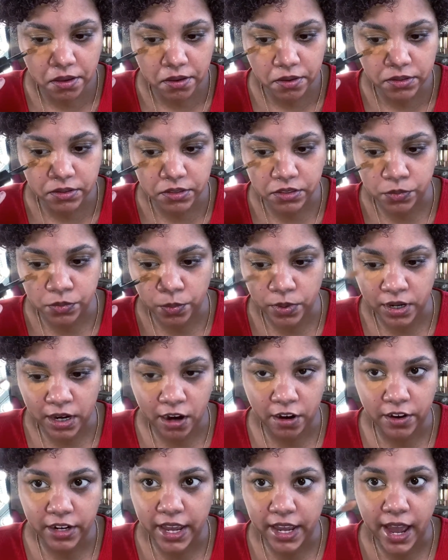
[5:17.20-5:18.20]
Just what I
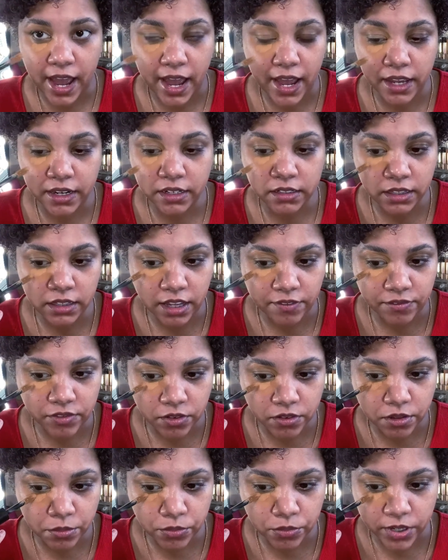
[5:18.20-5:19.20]
already had left on
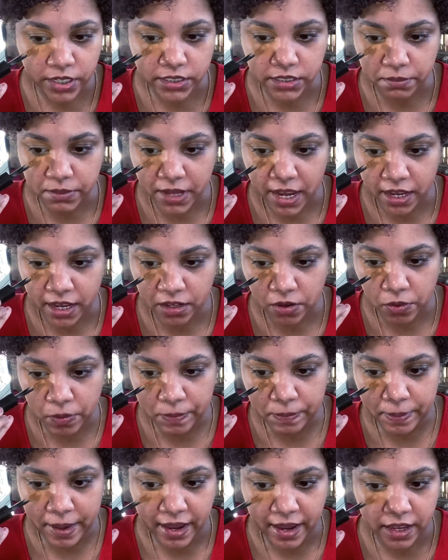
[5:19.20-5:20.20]
the brush. I'm not going
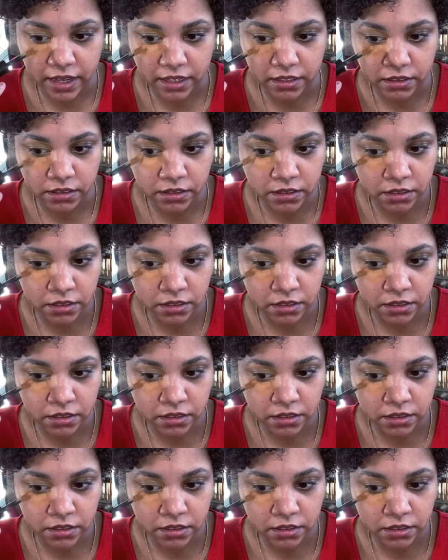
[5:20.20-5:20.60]
back in.